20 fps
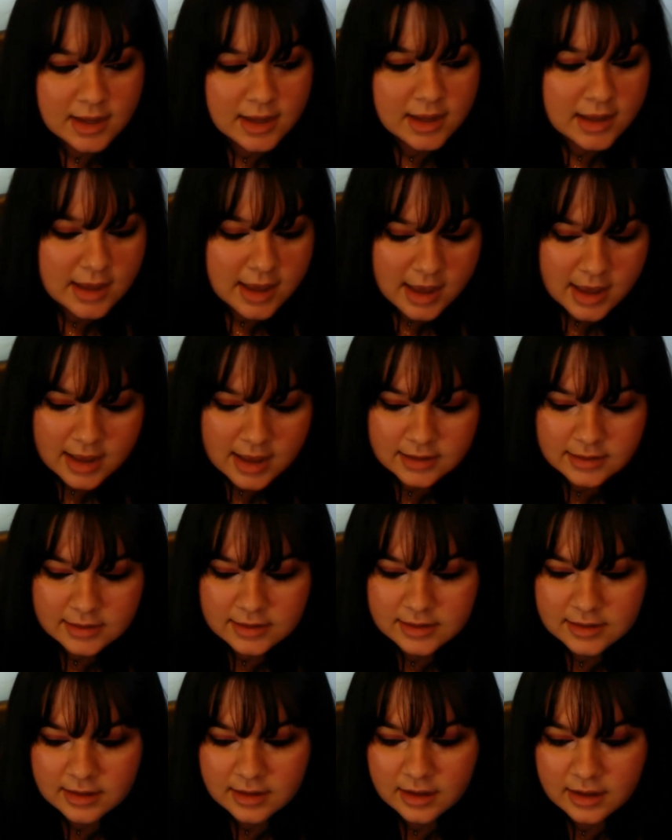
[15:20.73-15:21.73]

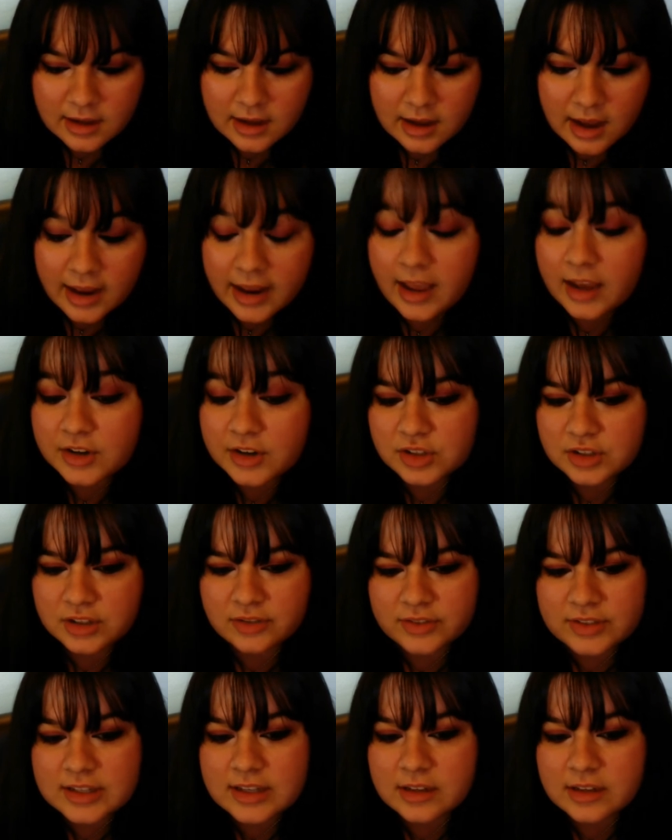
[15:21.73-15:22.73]
And I actually
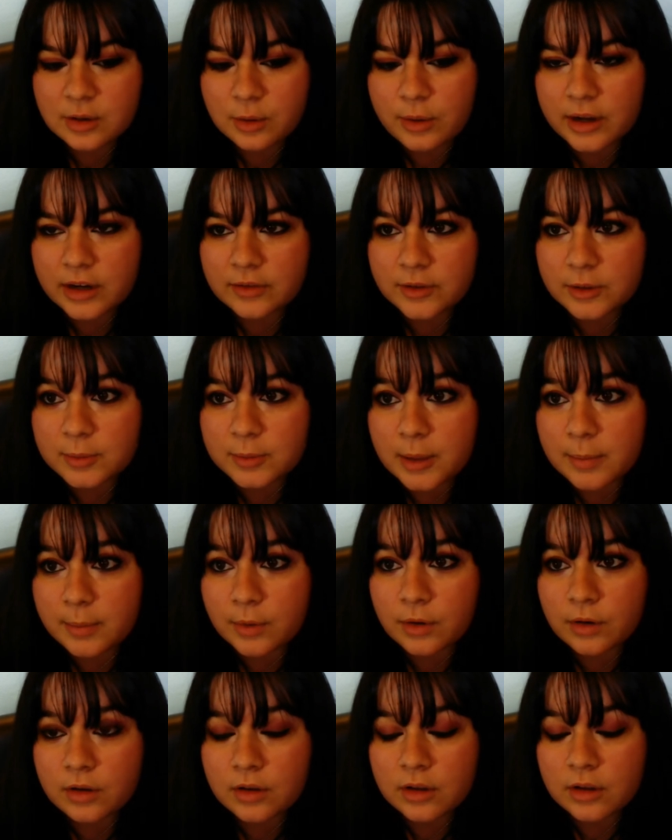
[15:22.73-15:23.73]
have seen quite a few
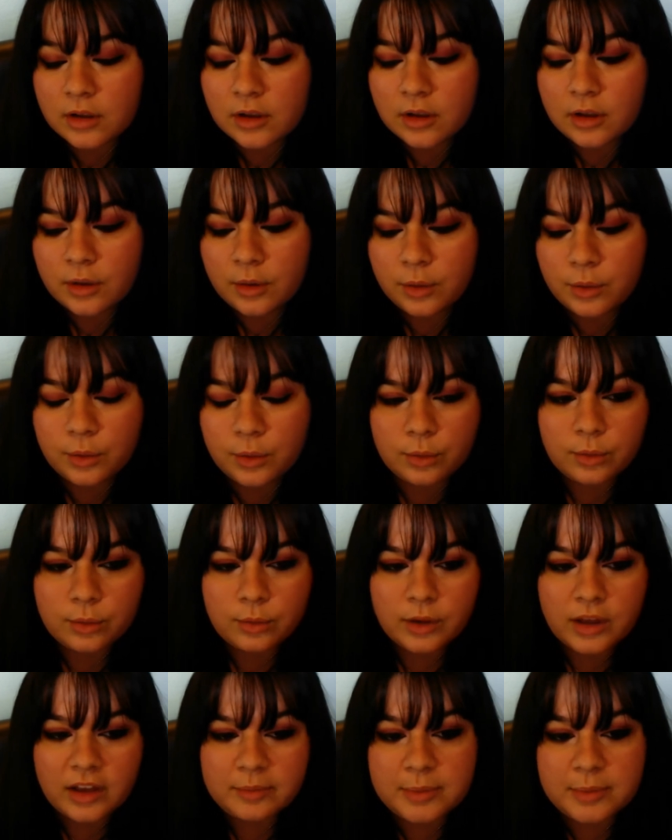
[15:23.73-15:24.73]
people
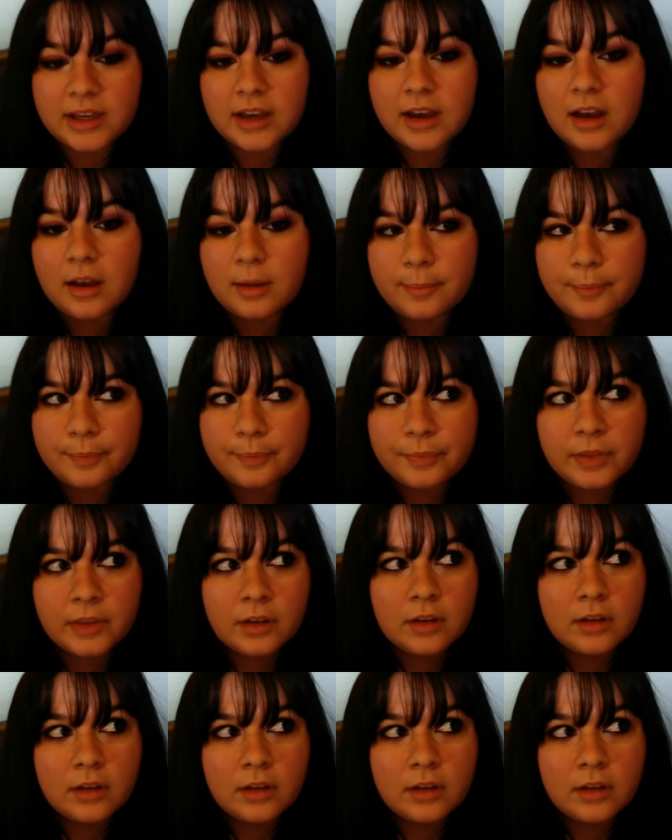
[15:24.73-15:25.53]
who have become,